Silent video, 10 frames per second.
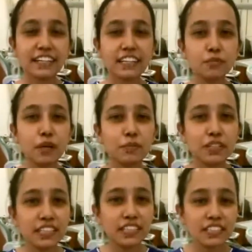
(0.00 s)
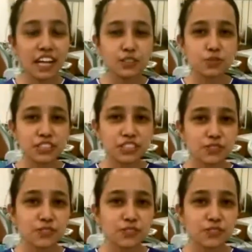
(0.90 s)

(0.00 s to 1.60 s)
did my BDS graduation